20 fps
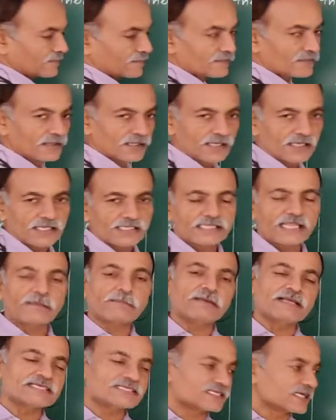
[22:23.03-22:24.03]
That means
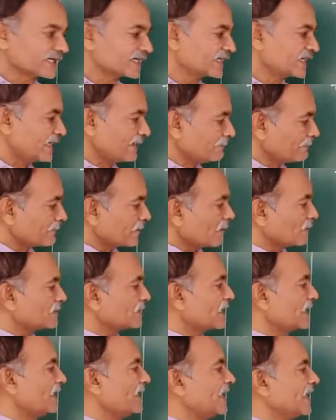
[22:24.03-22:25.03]
the depth of the
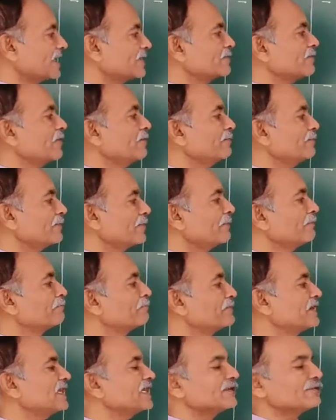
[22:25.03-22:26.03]
electron from P
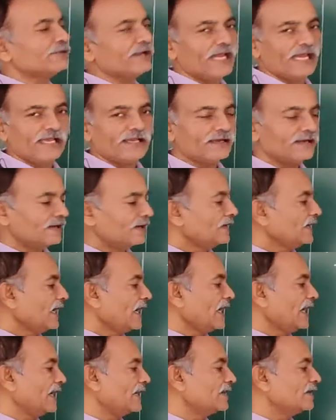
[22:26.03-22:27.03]
to N
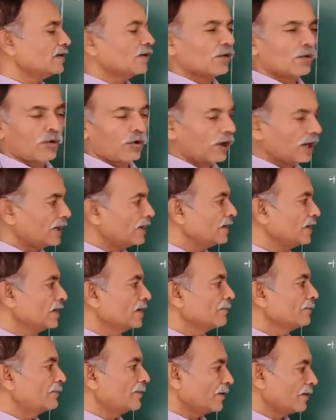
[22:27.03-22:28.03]
and hole
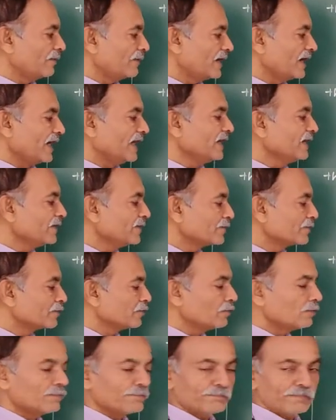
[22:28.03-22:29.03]
from N to
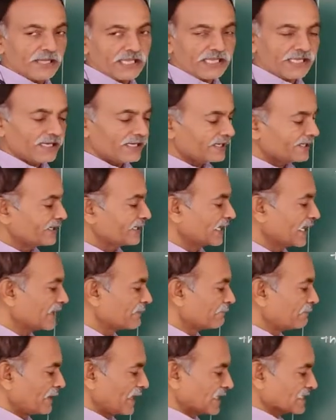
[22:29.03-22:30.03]
P takes
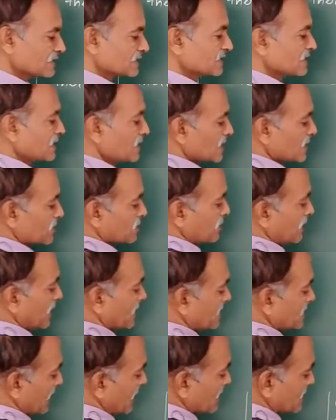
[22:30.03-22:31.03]
place. So as a
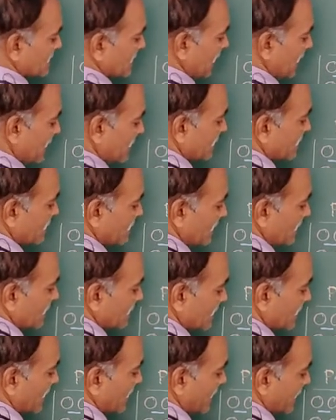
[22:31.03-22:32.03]
result, the
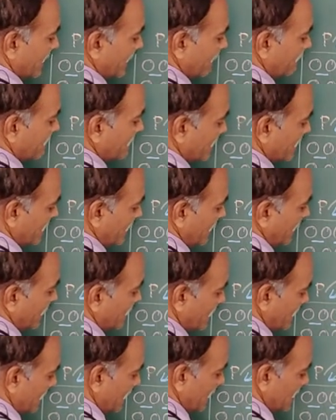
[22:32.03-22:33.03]
depth current
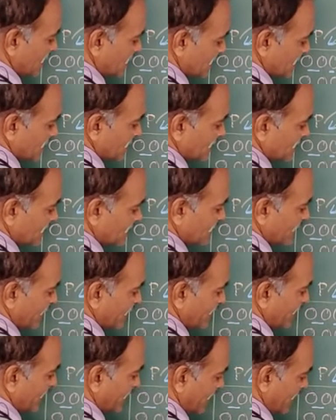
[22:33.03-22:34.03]
is
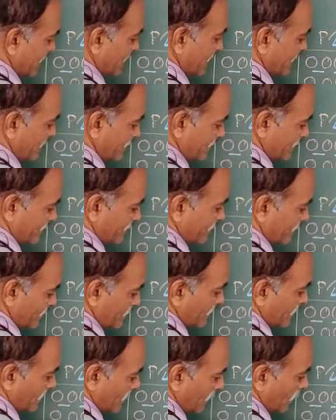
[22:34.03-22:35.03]
generated
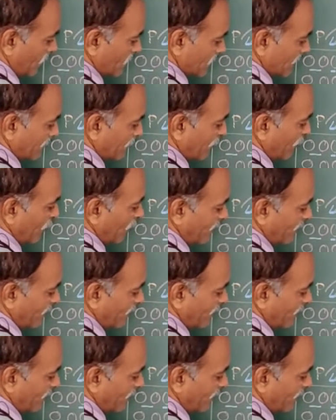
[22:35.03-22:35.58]
or the format.